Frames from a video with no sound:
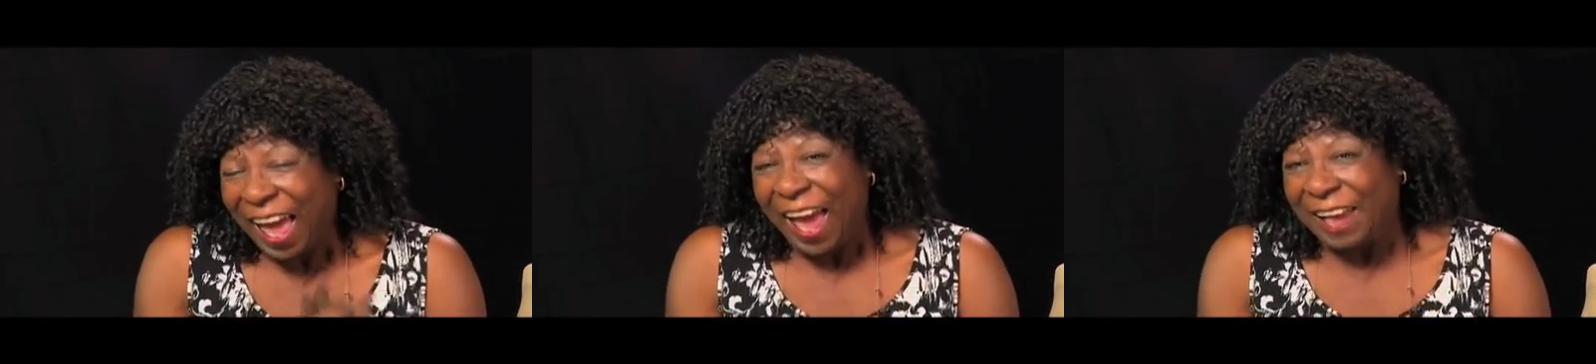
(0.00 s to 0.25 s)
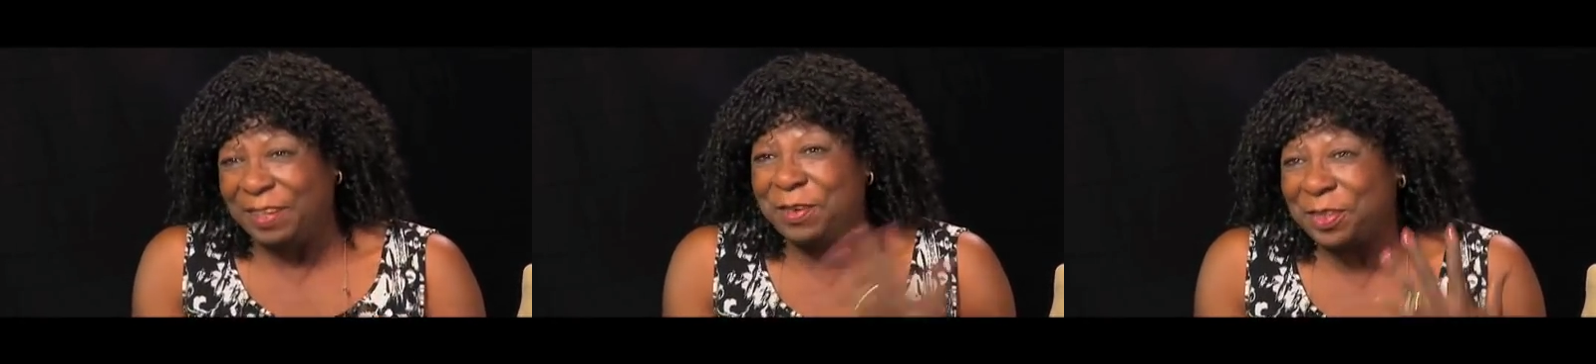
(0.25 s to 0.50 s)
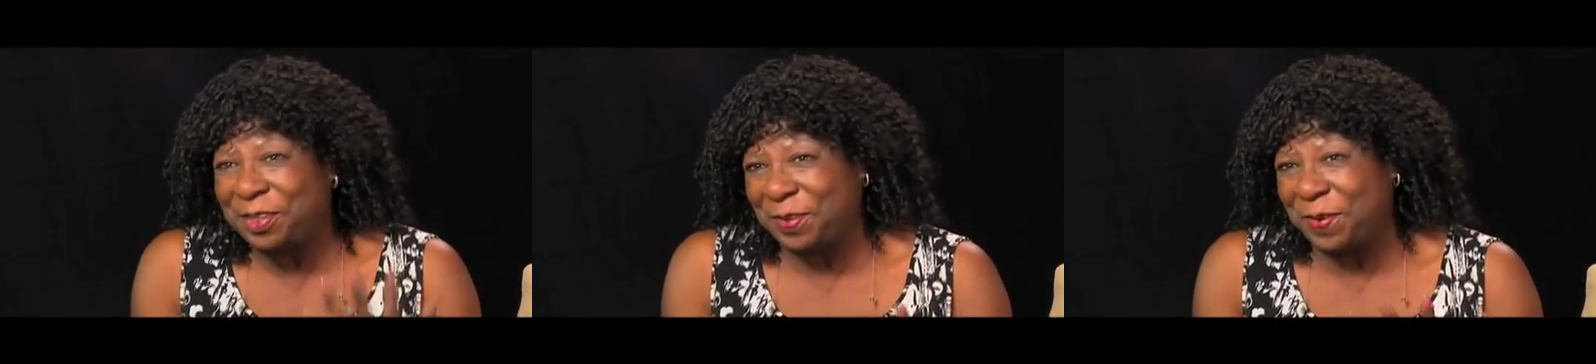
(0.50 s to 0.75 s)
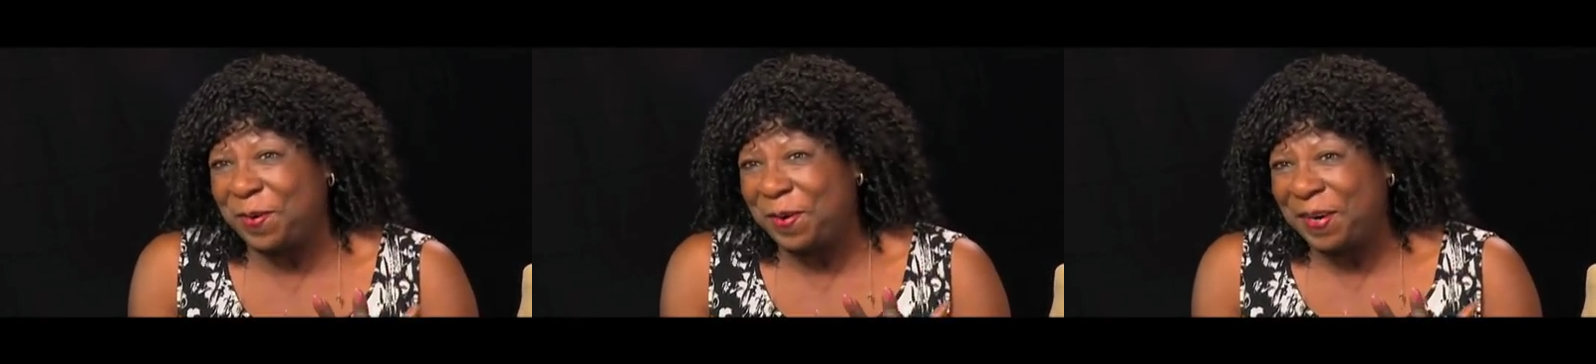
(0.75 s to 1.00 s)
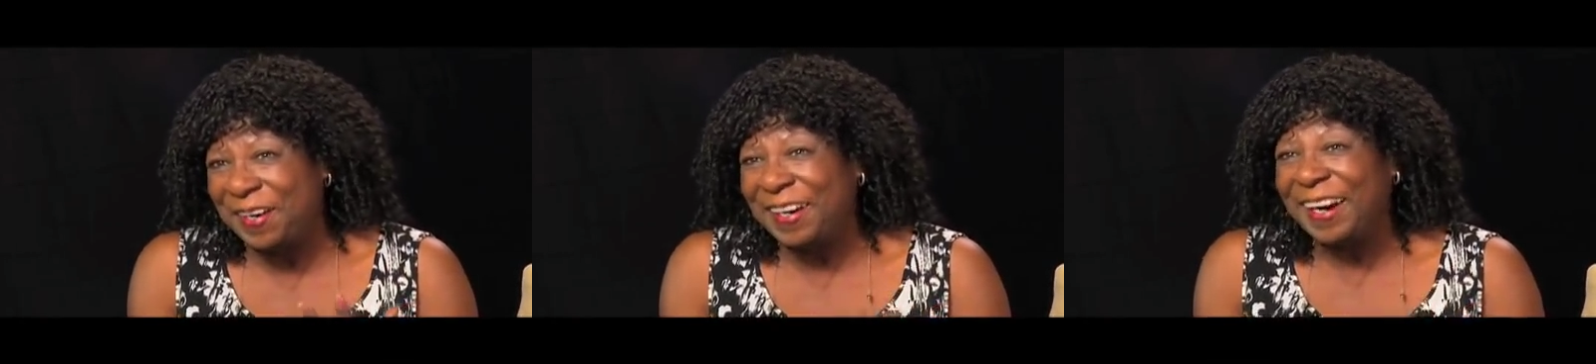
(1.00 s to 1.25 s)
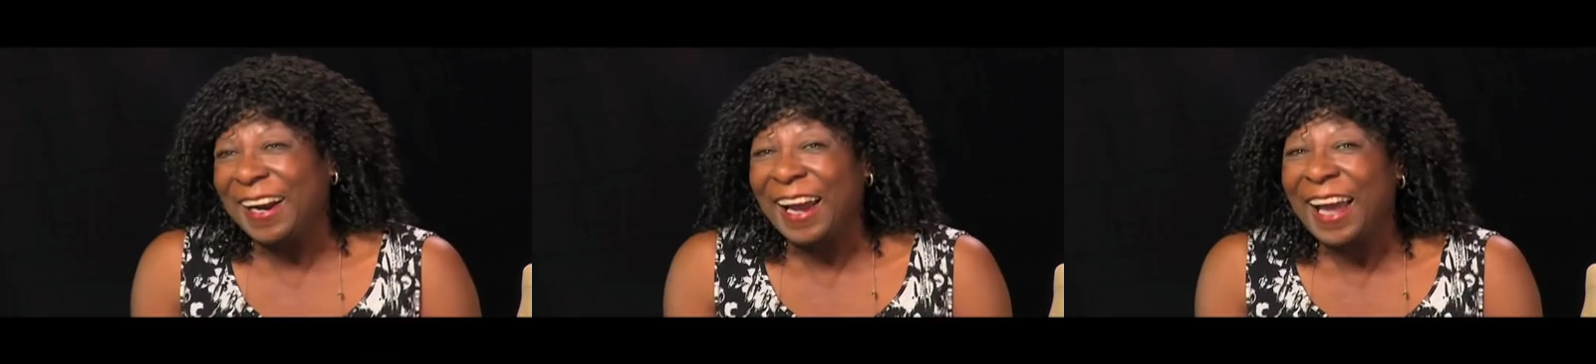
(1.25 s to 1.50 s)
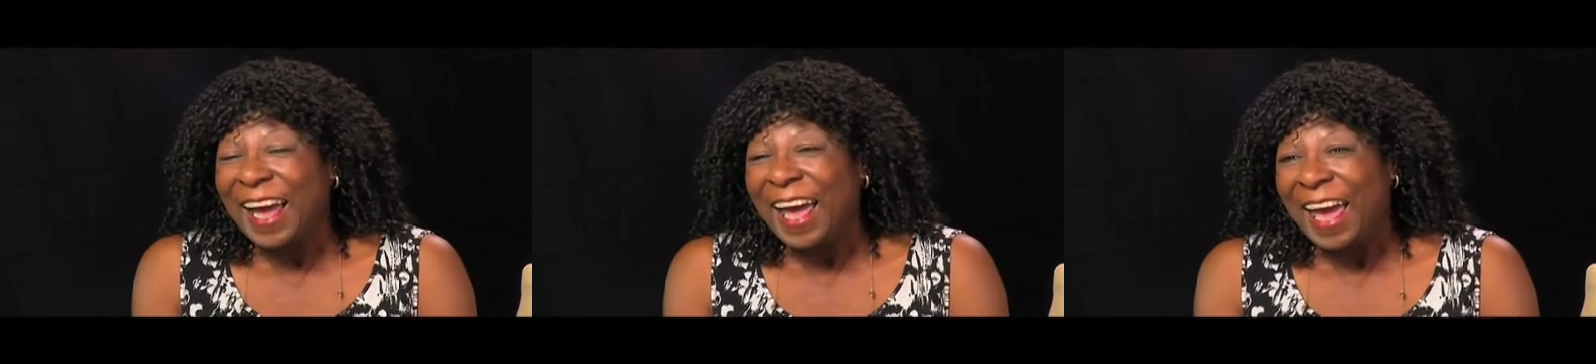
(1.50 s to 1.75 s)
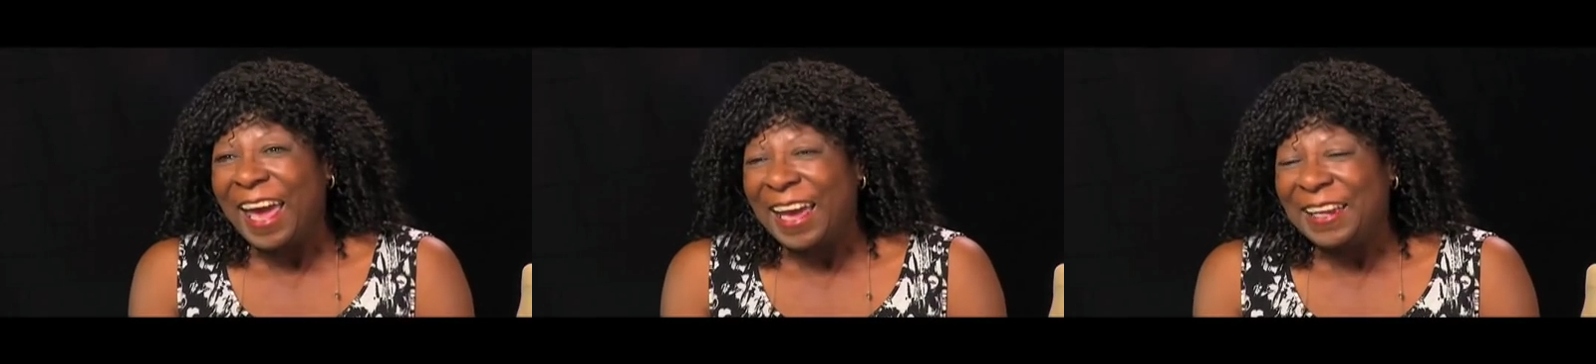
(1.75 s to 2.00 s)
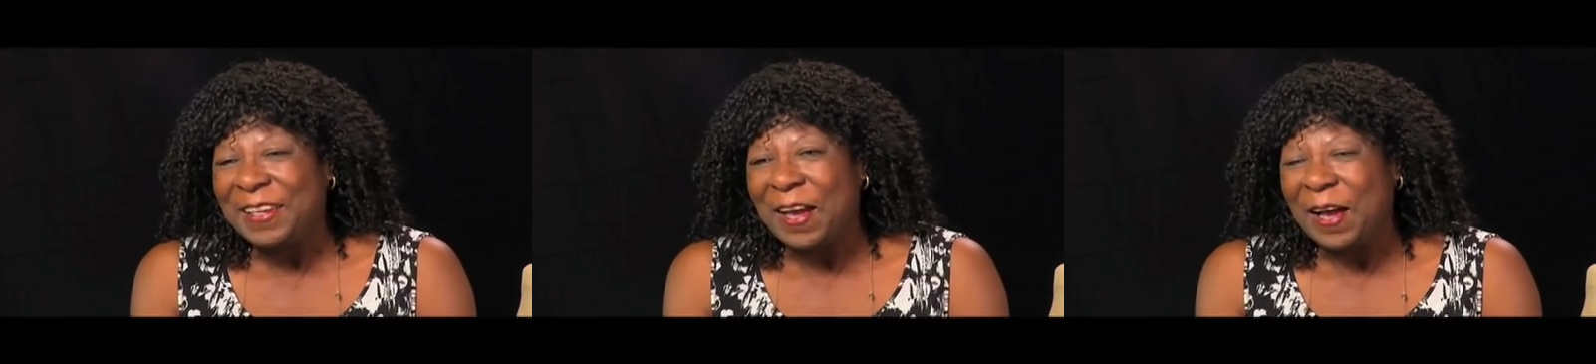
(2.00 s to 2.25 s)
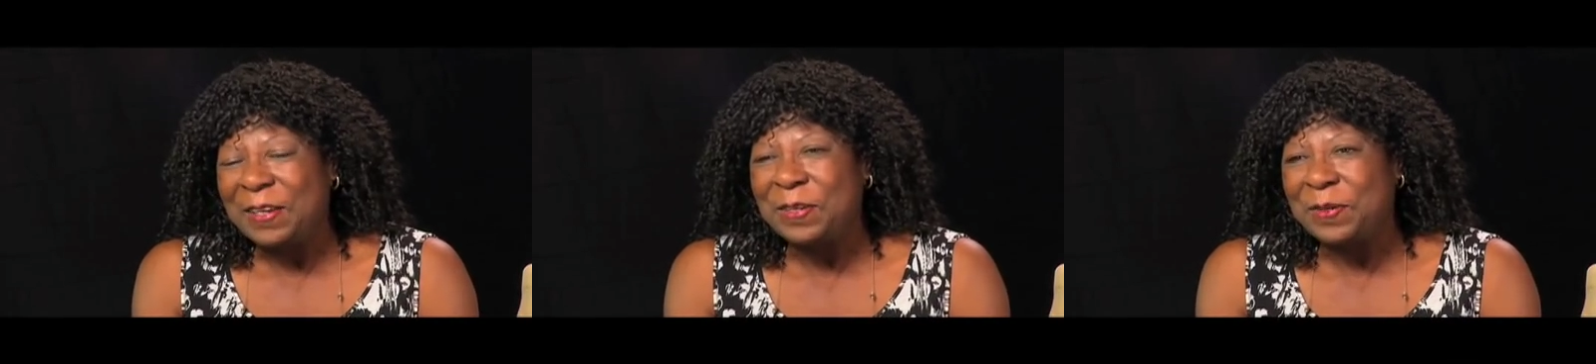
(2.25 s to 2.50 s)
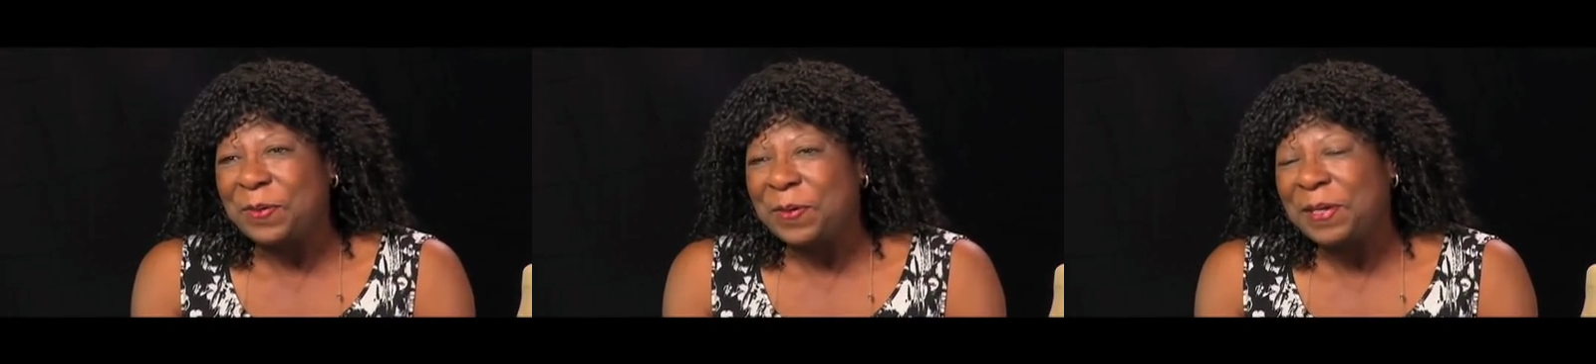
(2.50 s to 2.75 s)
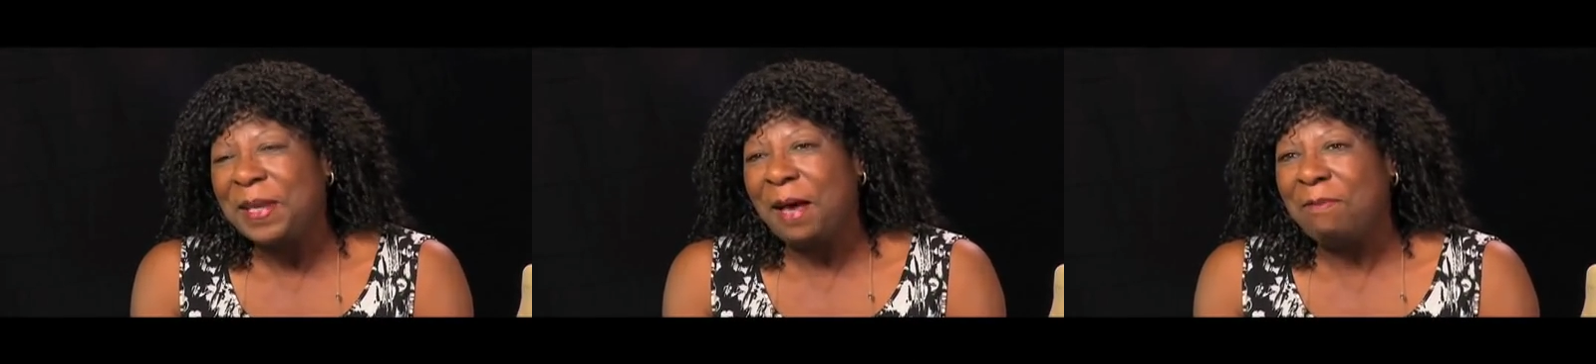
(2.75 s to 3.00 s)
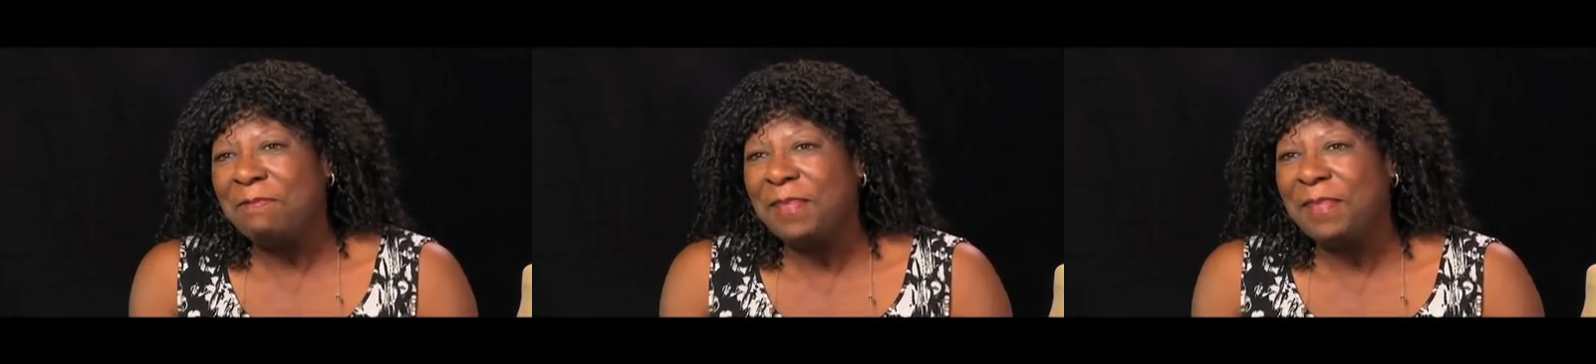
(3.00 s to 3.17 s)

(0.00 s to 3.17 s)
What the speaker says: "You sure?" And sure enough,